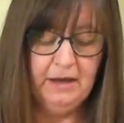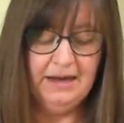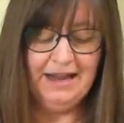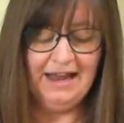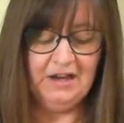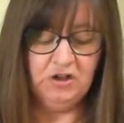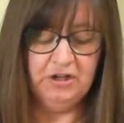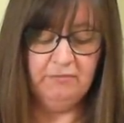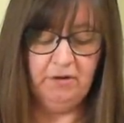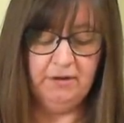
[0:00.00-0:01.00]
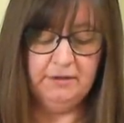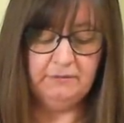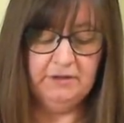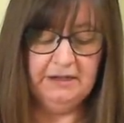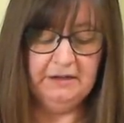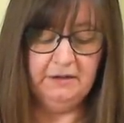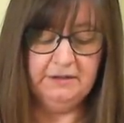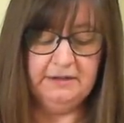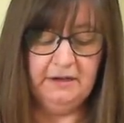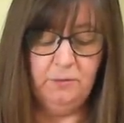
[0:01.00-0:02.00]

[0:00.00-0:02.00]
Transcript: It actually writes really nicely.